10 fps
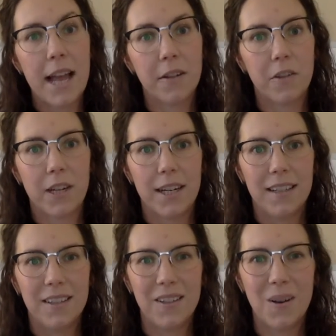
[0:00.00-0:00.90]
energy.
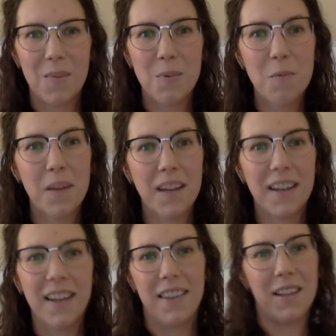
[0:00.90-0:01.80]
So
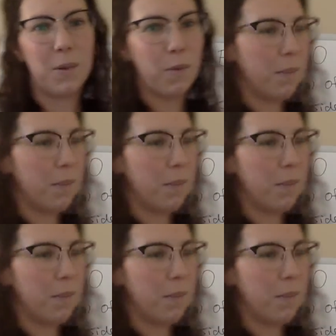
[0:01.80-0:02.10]
this would